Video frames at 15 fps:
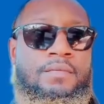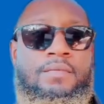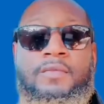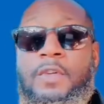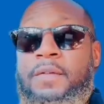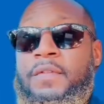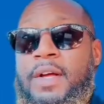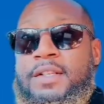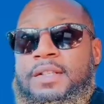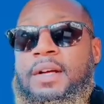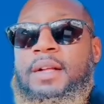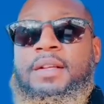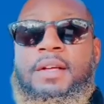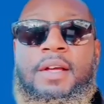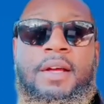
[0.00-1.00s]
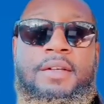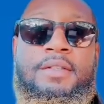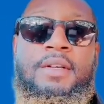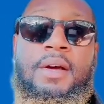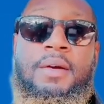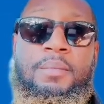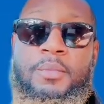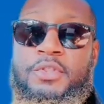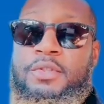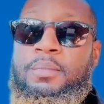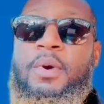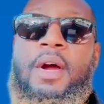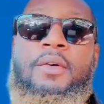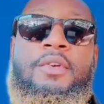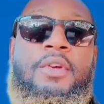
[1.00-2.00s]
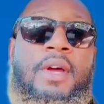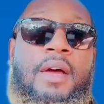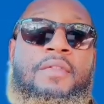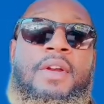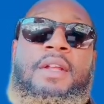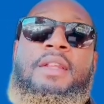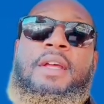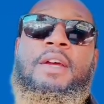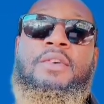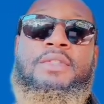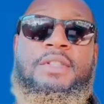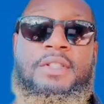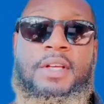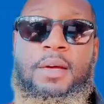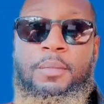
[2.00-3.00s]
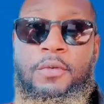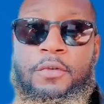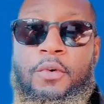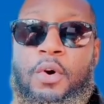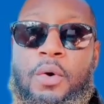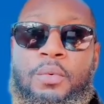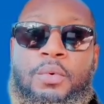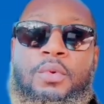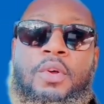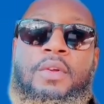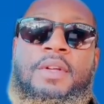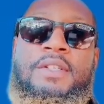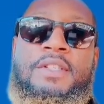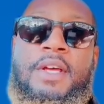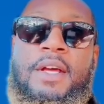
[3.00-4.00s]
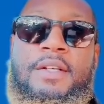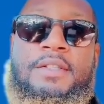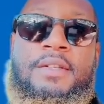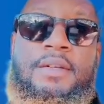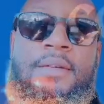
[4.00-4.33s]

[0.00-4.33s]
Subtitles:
If that's not the case, Mr. Brown, do you have anything else to say before I rule on this case?